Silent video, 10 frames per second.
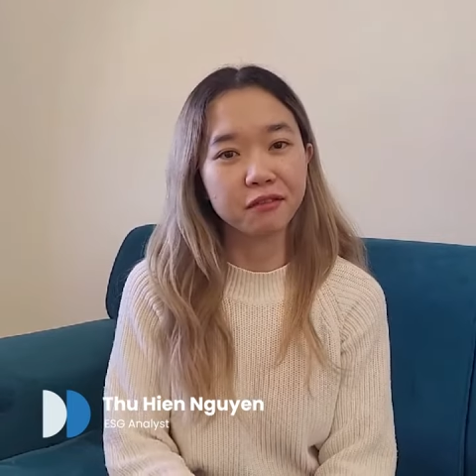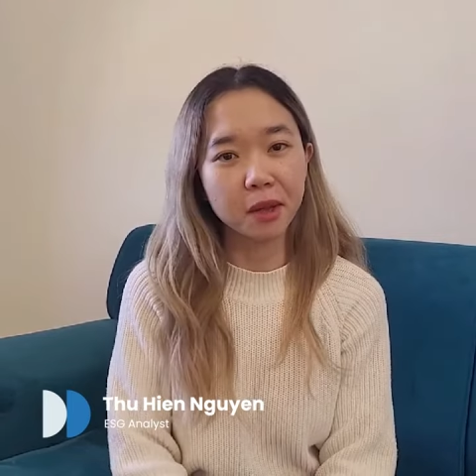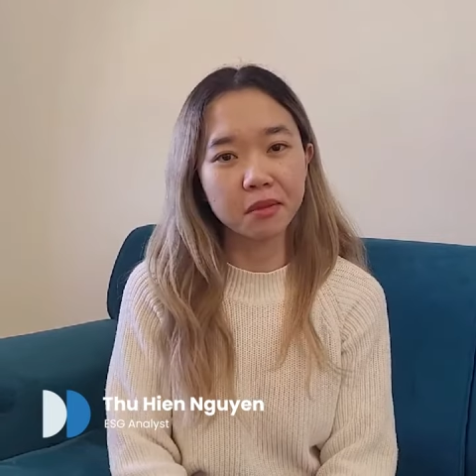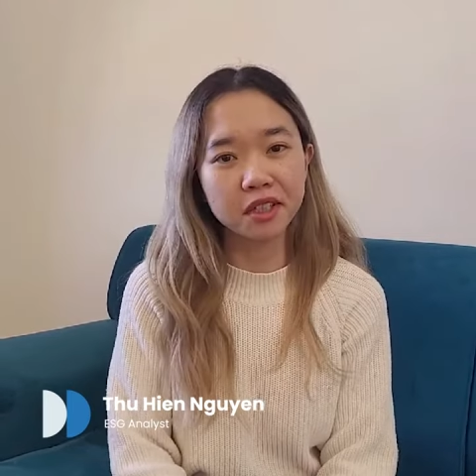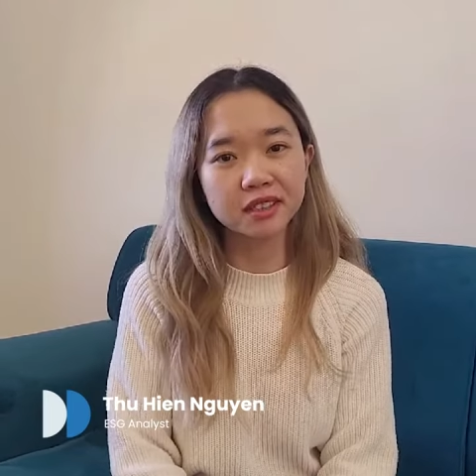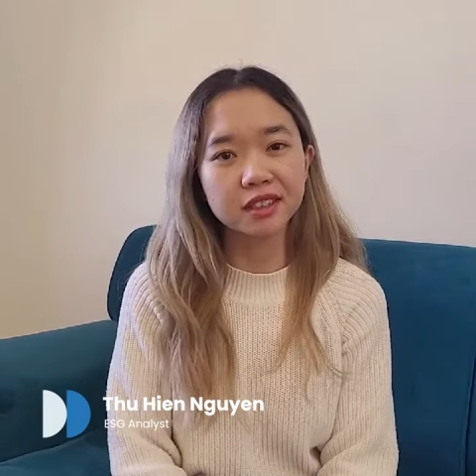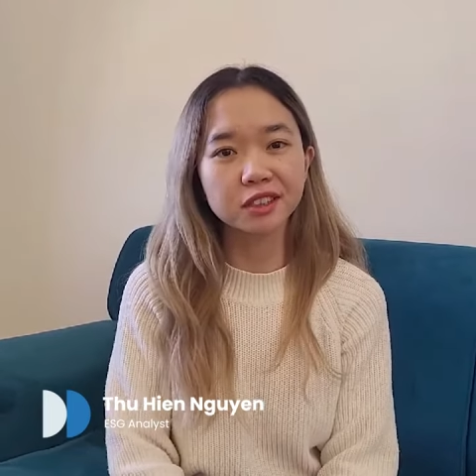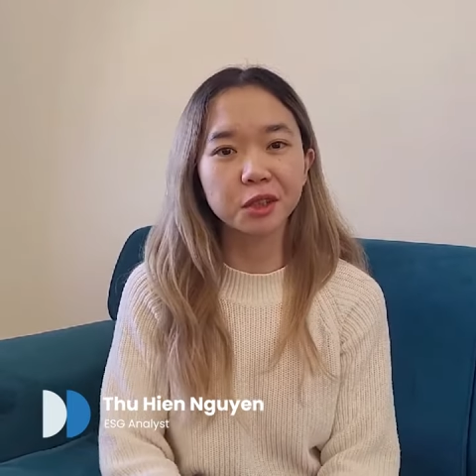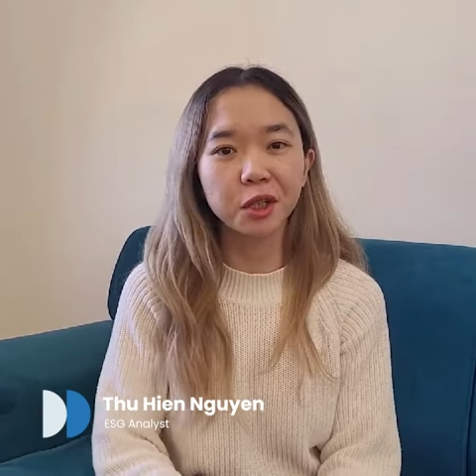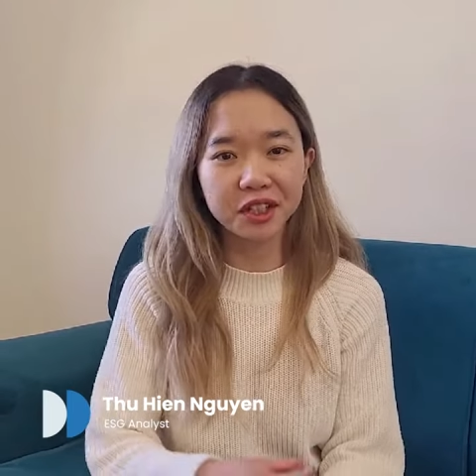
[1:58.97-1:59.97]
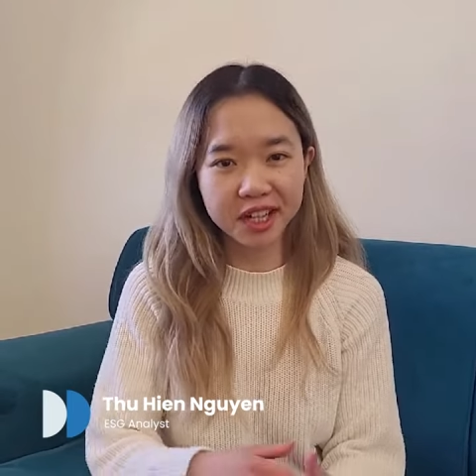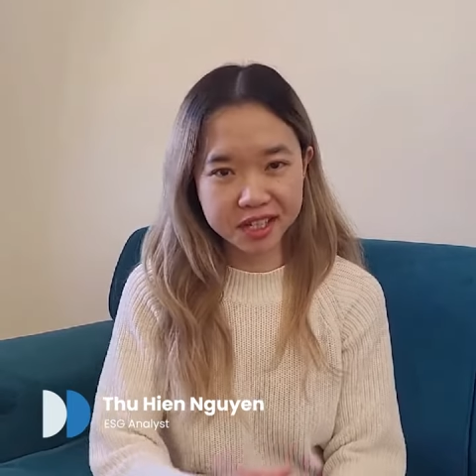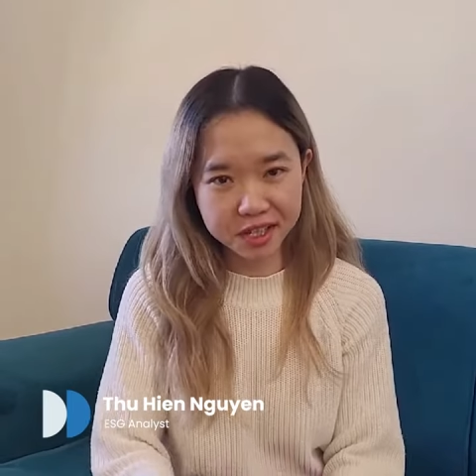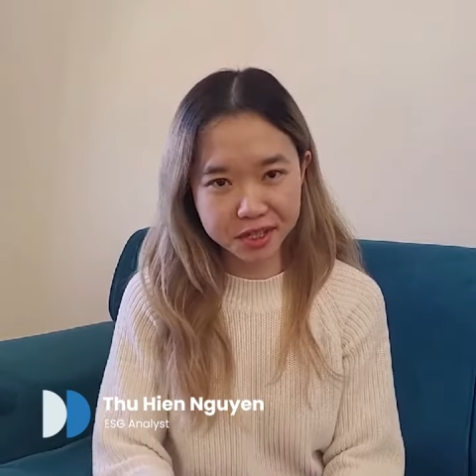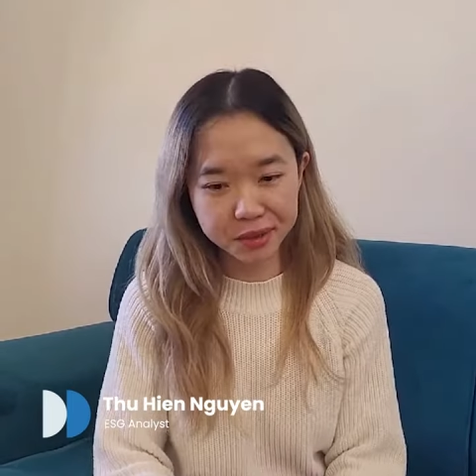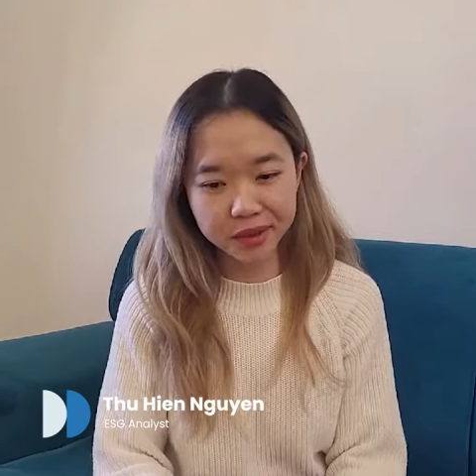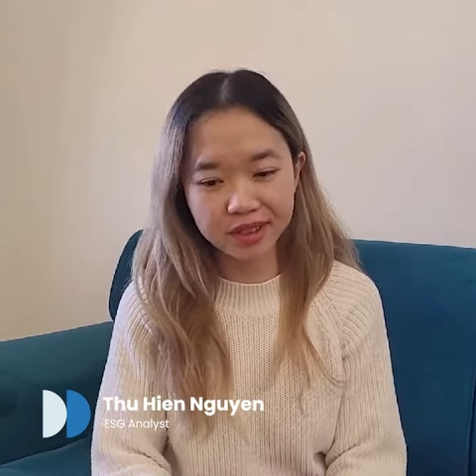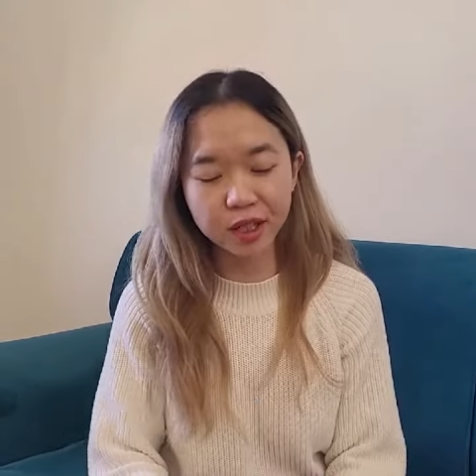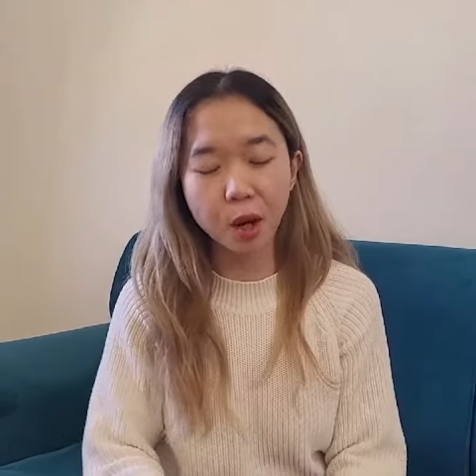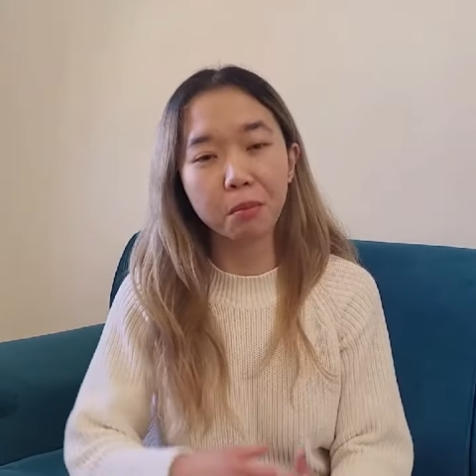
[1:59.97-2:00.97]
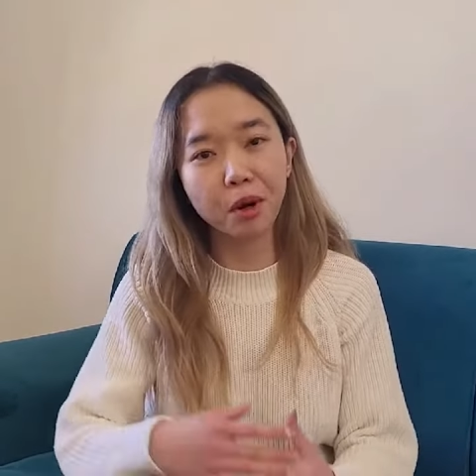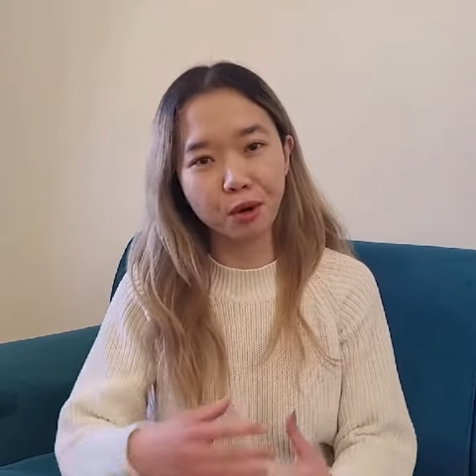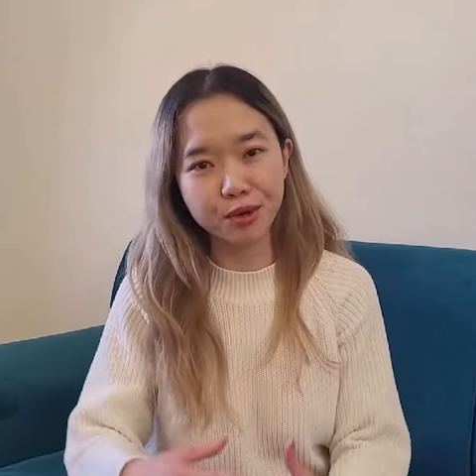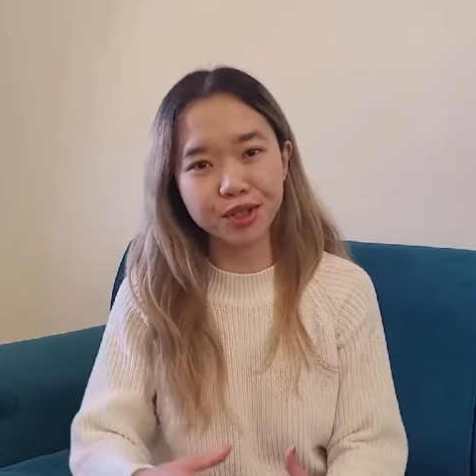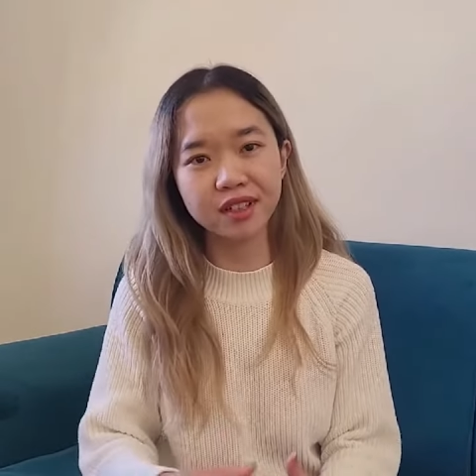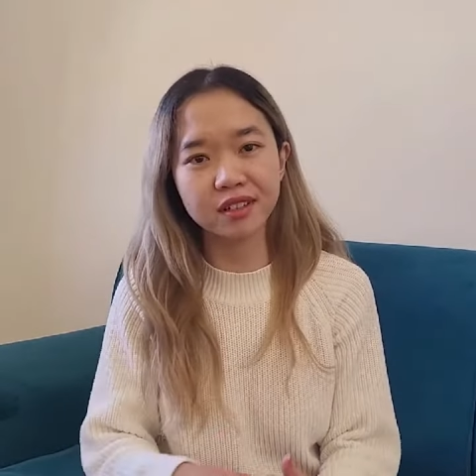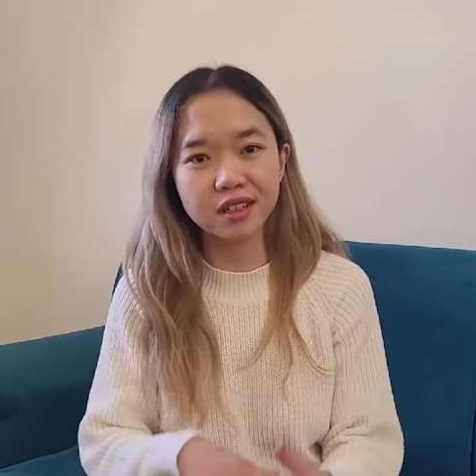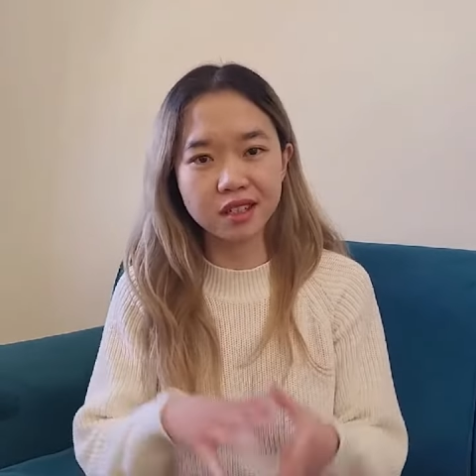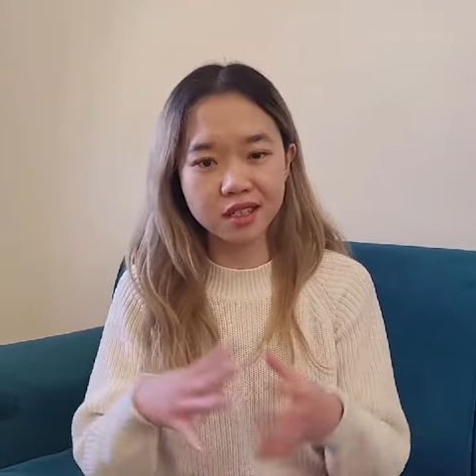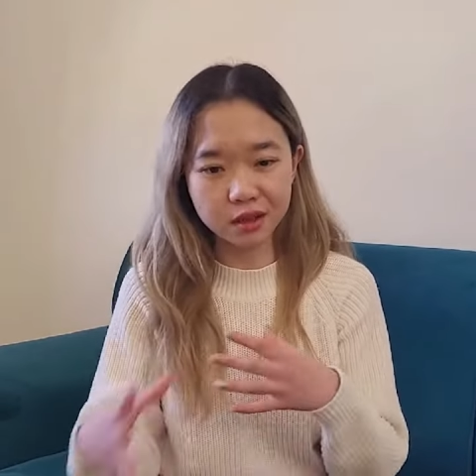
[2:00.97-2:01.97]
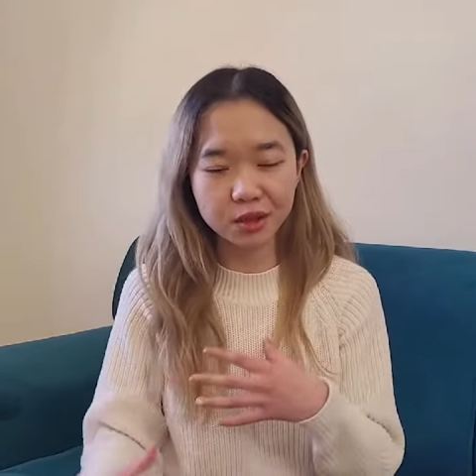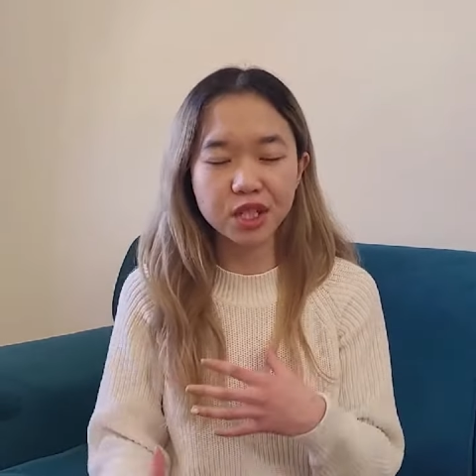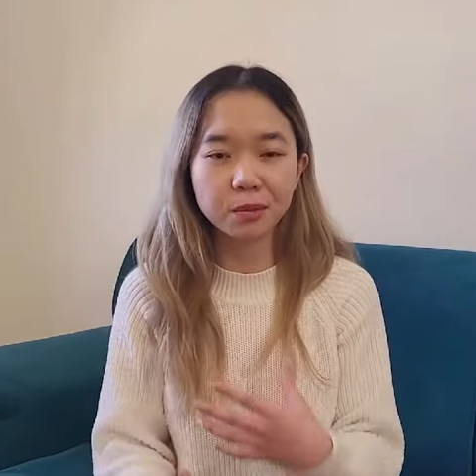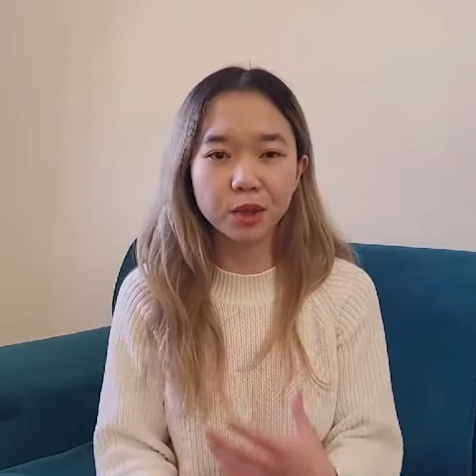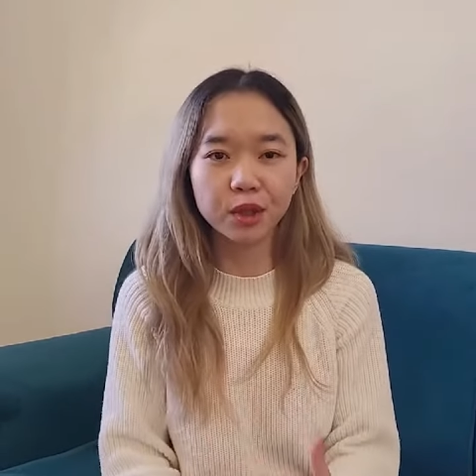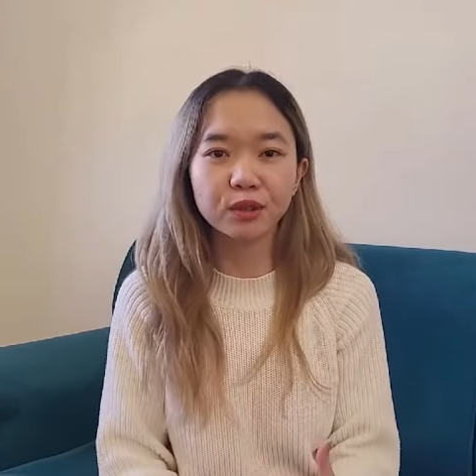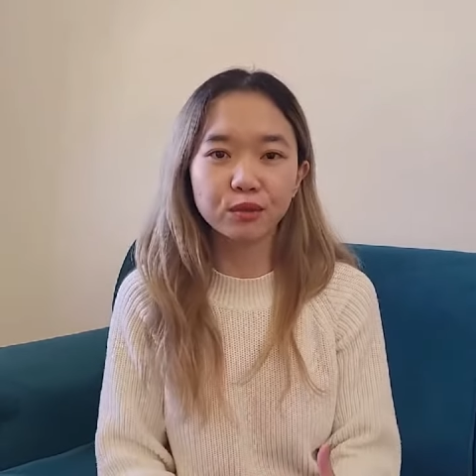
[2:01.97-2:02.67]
feminist is not necessarily opposing the stereotypical